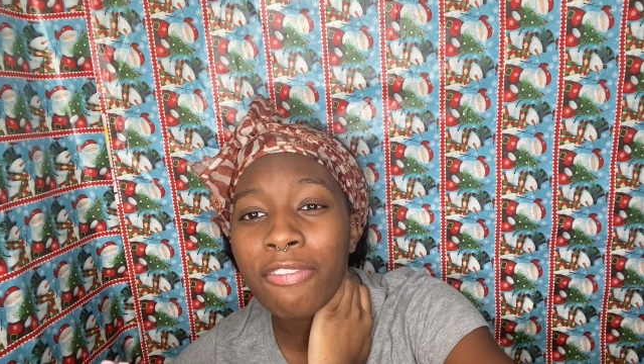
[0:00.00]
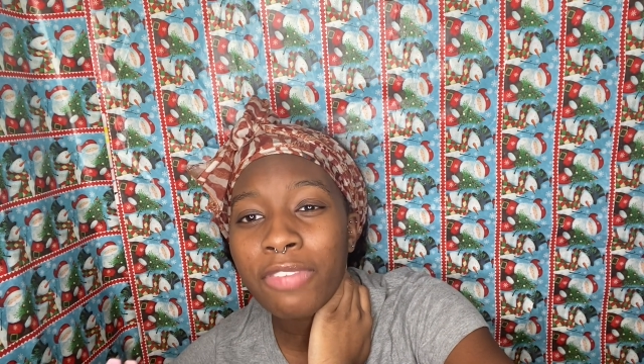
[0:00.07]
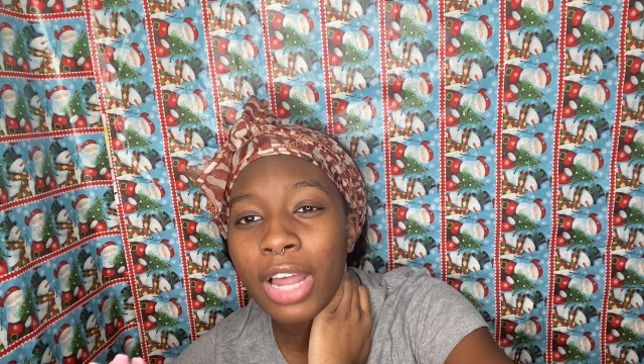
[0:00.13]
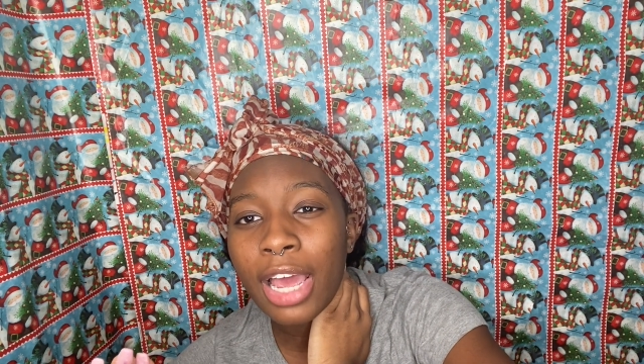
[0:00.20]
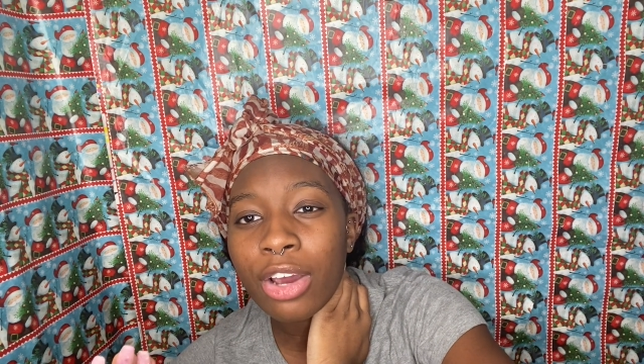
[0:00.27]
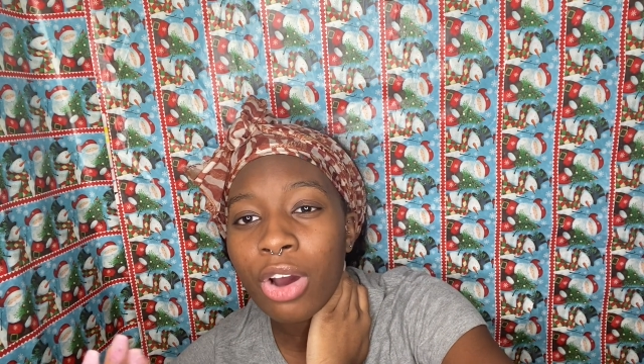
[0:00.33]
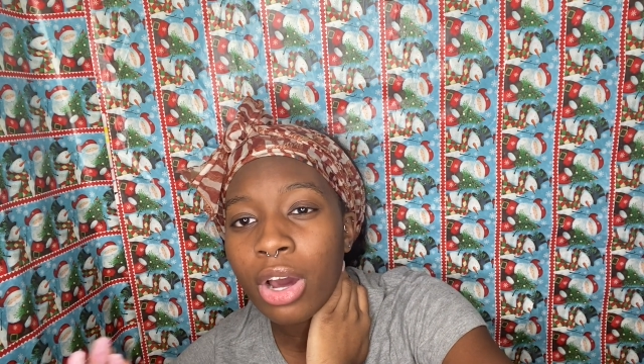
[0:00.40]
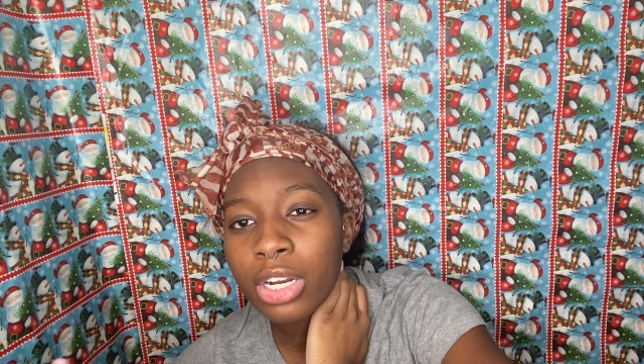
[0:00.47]

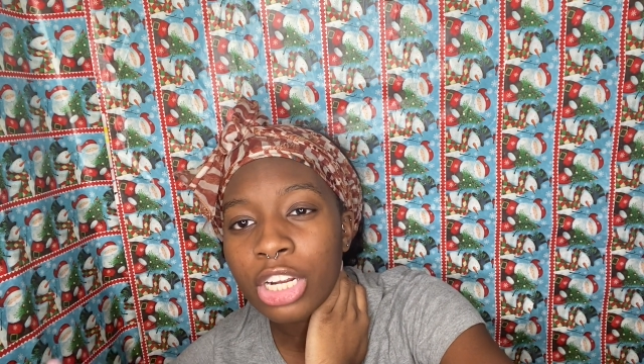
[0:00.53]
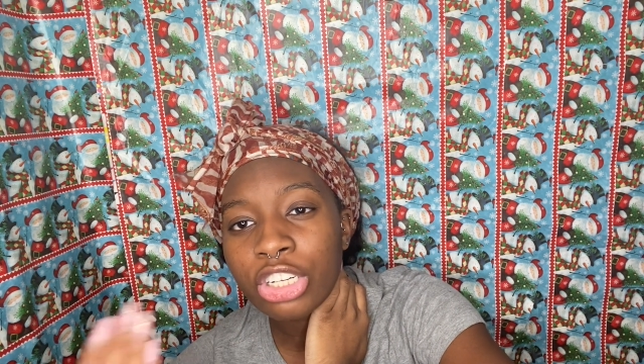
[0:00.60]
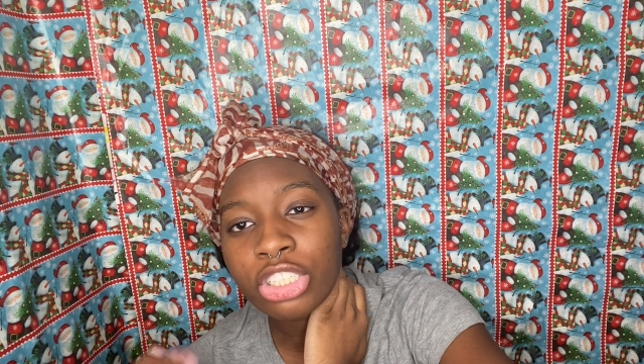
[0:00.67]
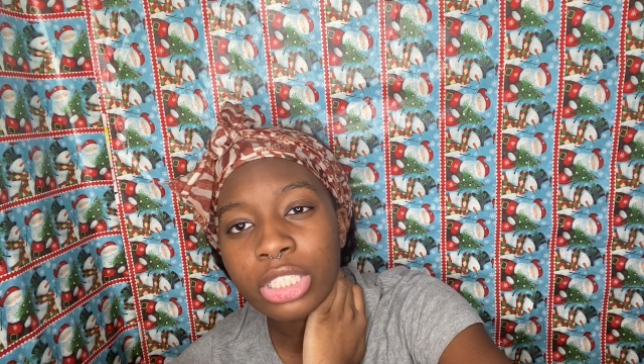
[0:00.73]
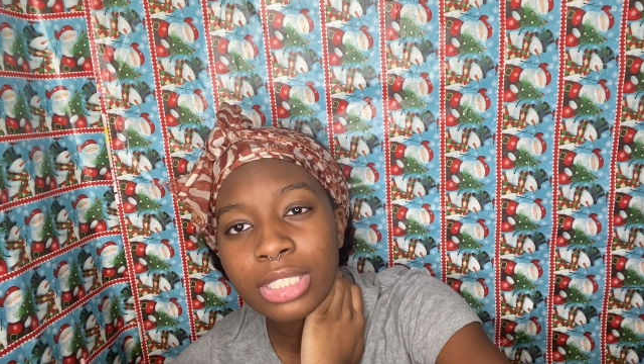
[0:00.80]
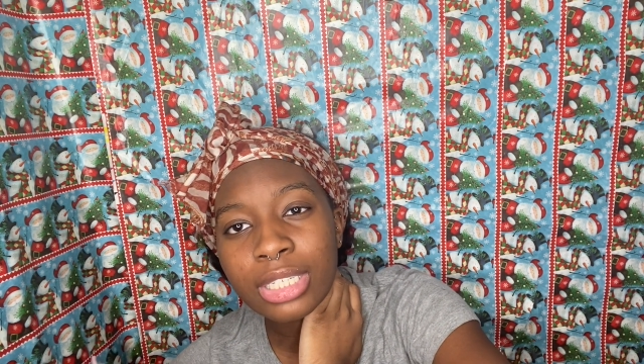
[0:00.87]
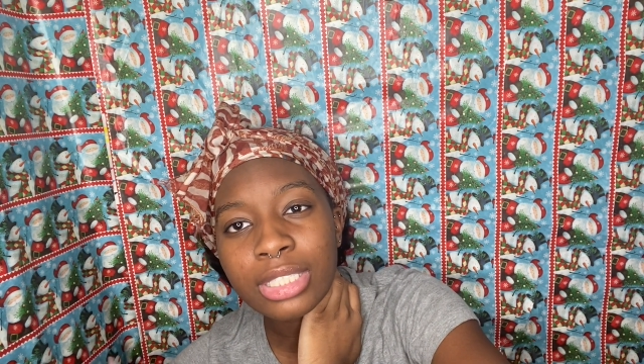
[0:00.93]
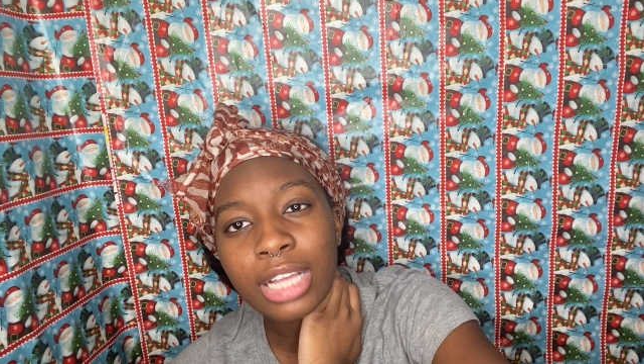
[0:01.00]
flag on there
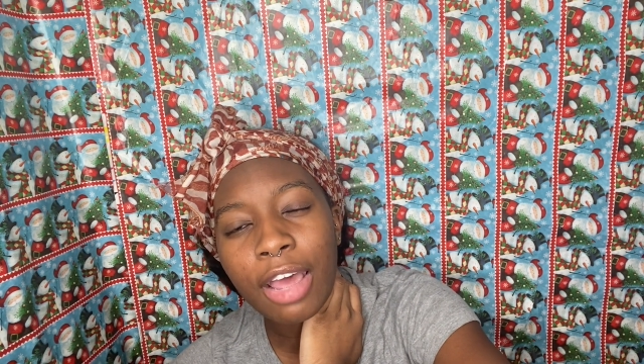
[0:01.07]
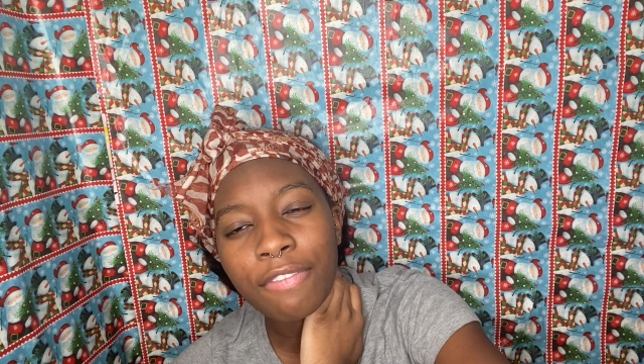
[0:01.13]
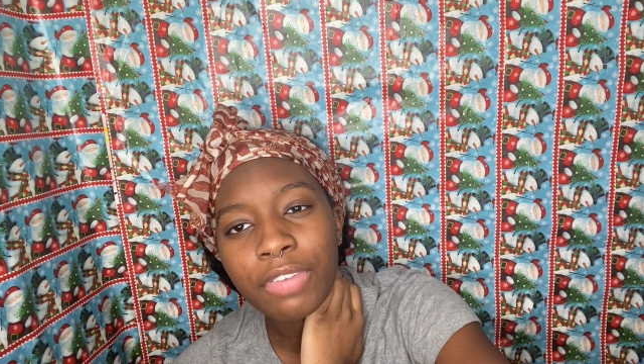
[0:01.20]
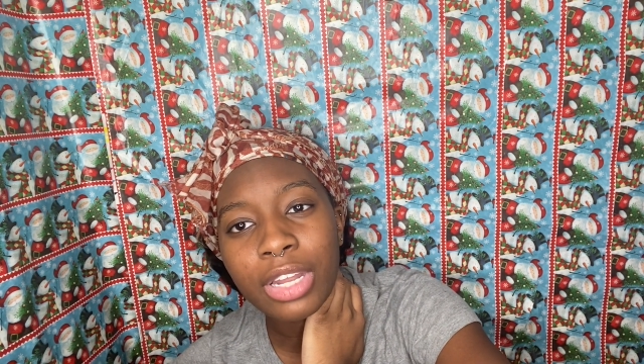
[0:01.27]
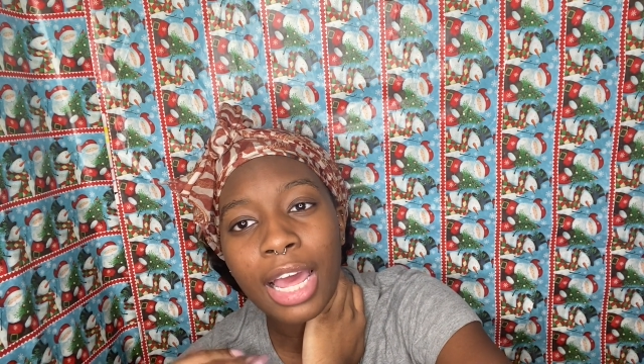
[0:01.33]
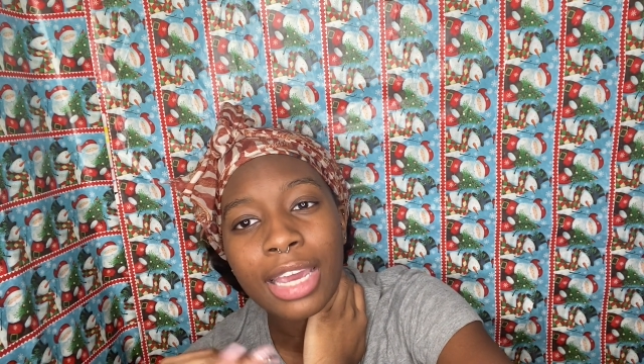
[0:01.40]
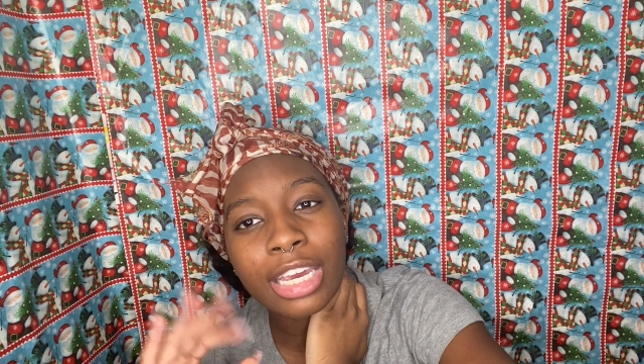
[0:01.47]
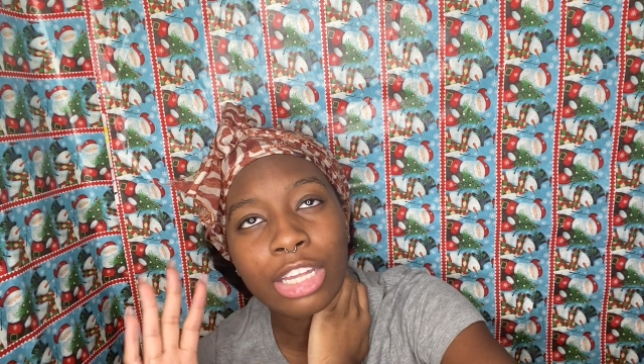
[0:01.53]
just because I feel
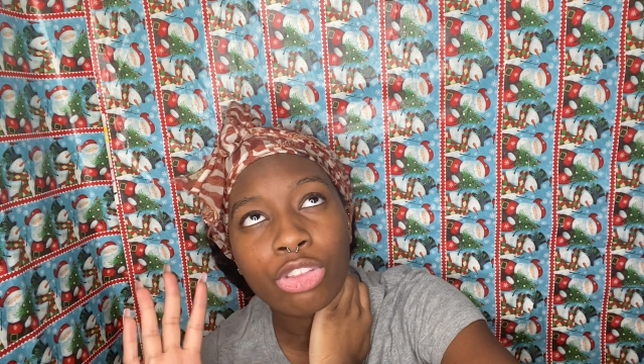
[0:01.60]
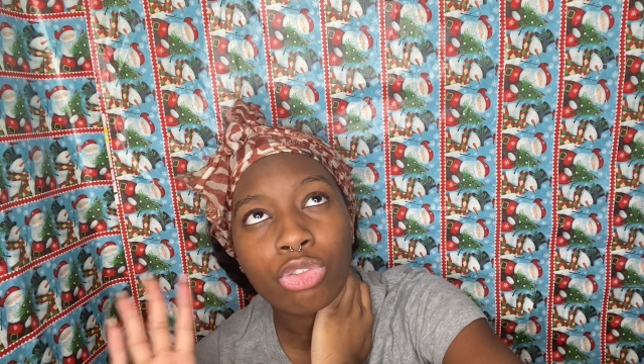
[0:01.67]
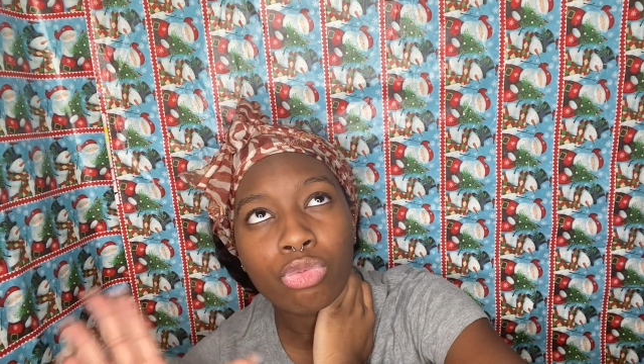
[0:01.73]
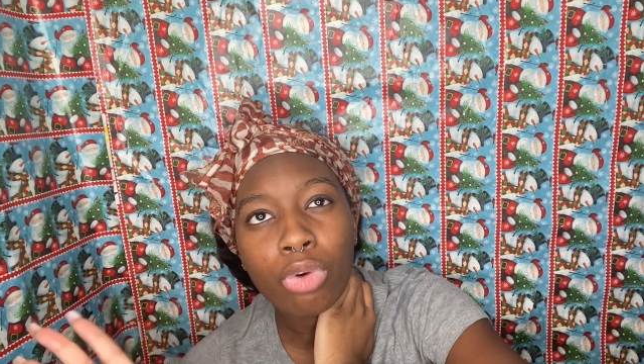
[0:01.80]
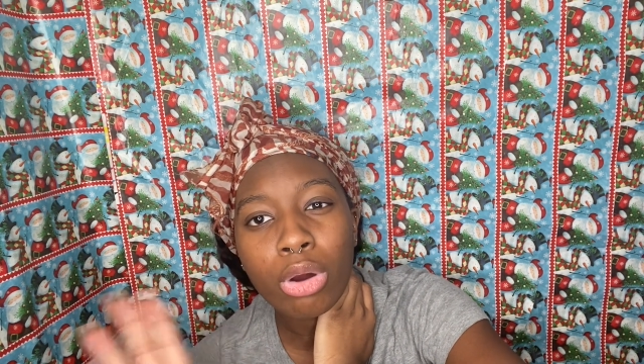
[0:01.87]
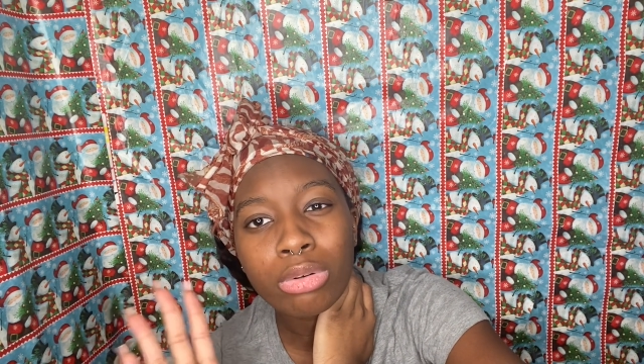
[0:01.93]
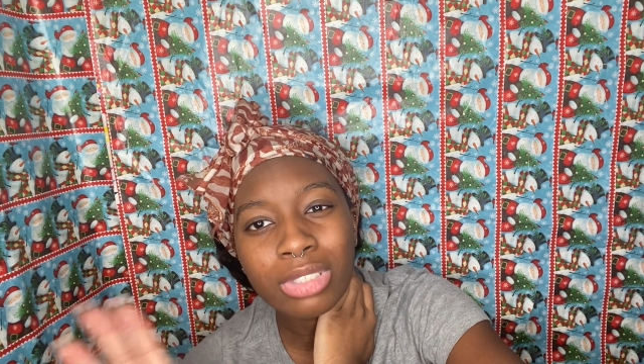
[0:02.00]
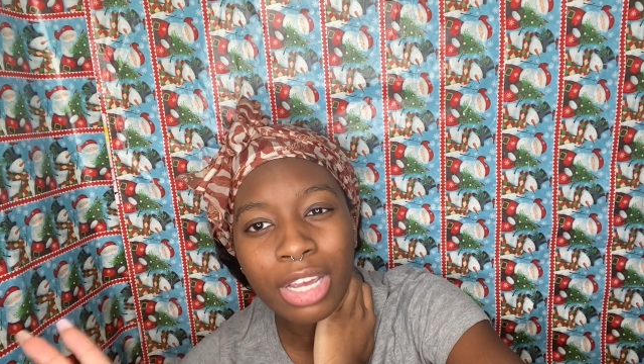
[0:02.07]
like it
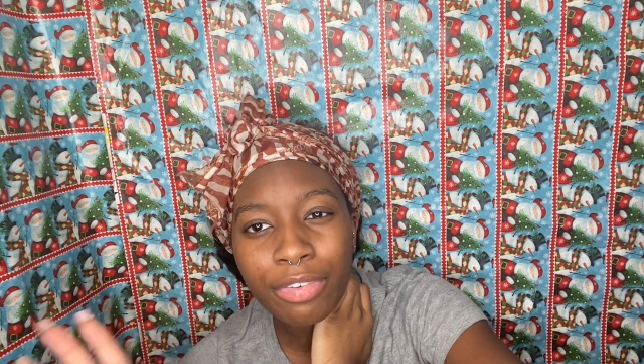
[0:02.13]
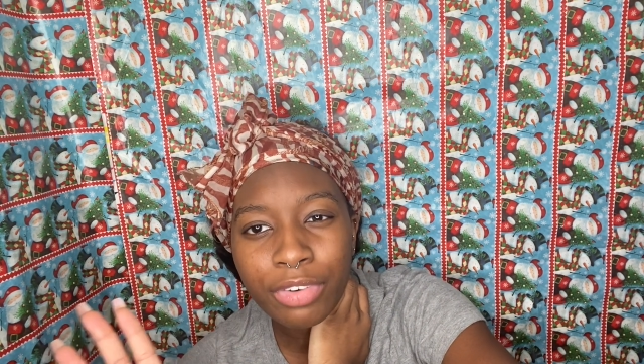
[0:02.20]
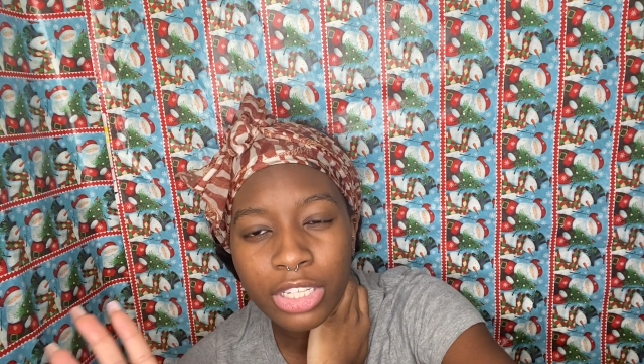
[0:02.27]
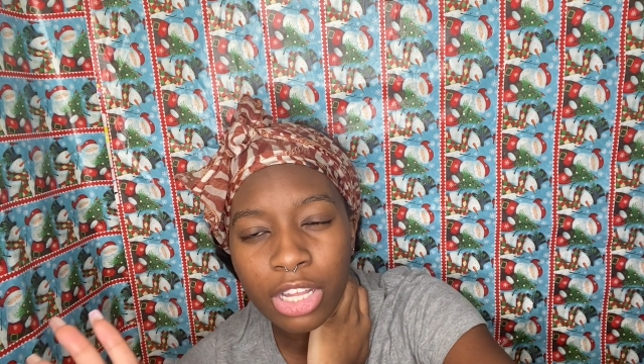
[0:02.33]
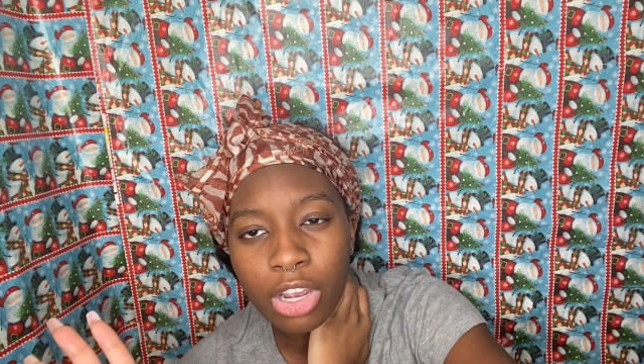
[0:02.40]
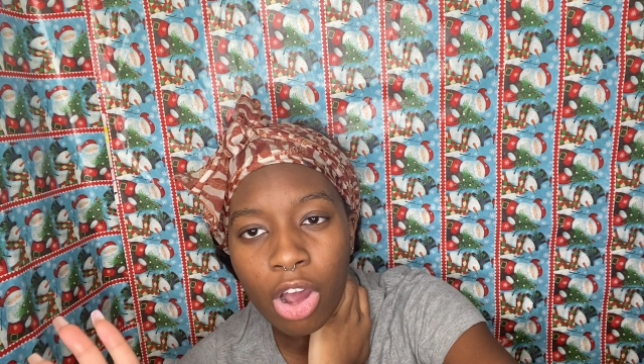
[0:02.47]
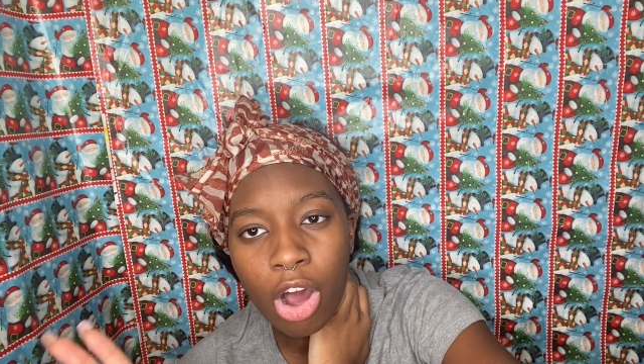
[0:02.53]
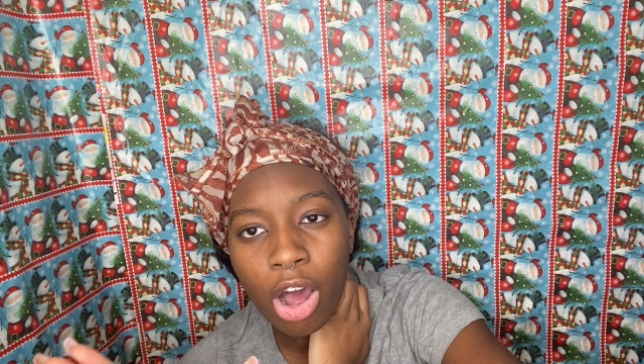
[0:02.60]
throws
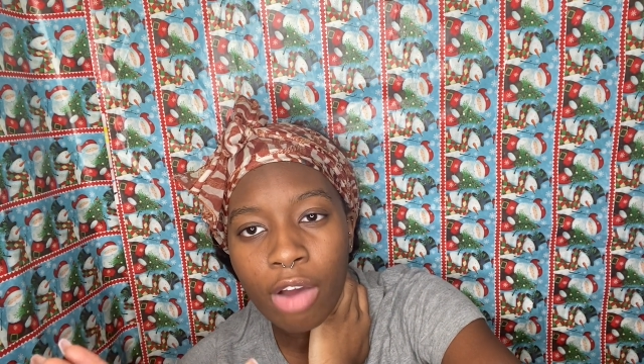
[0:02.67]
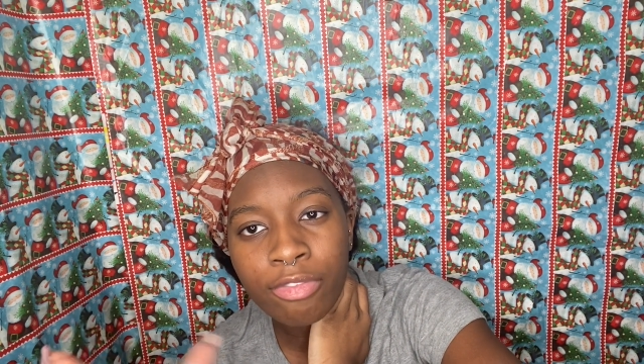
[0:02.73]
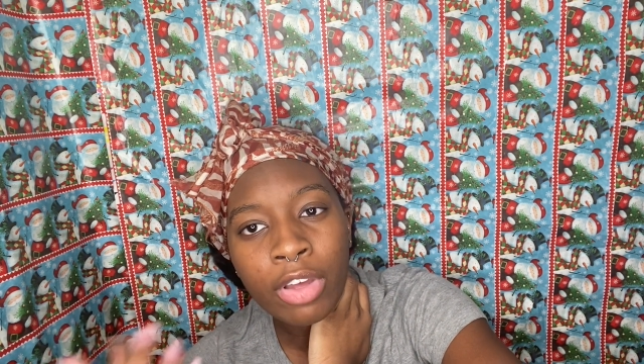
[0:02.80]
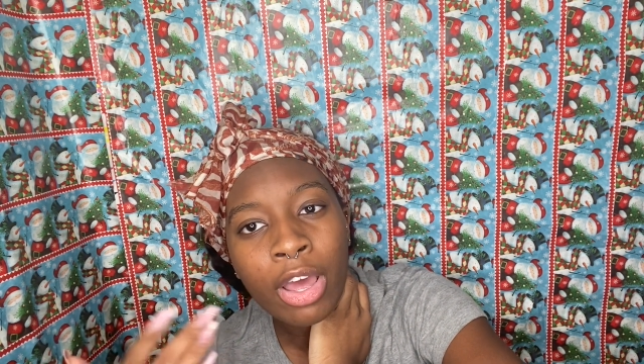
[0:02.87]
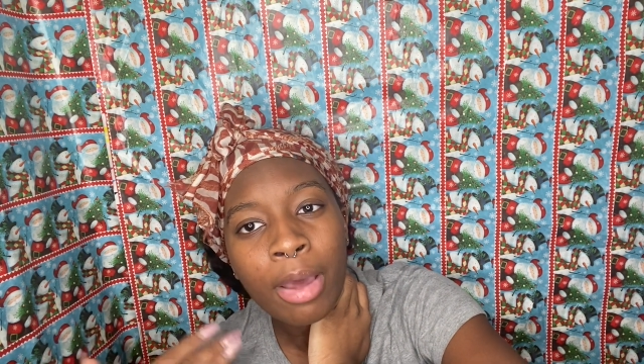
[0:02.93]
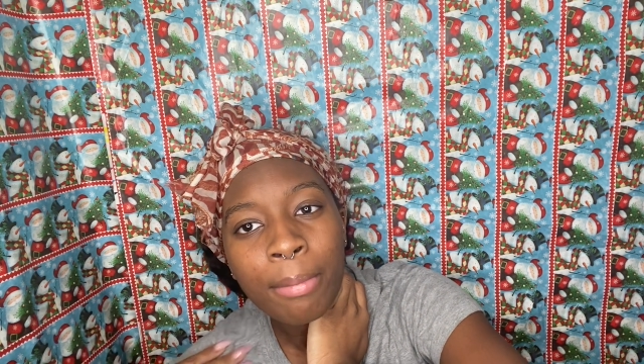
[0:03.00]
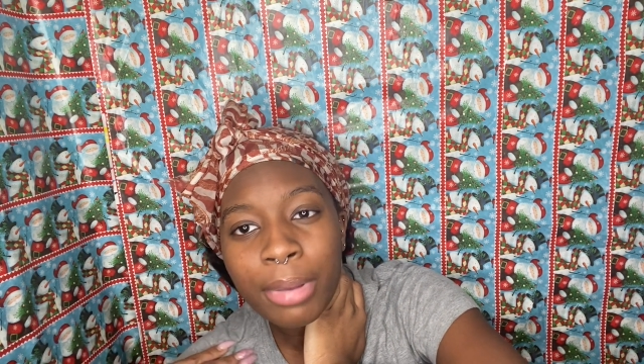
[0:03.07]
everything off,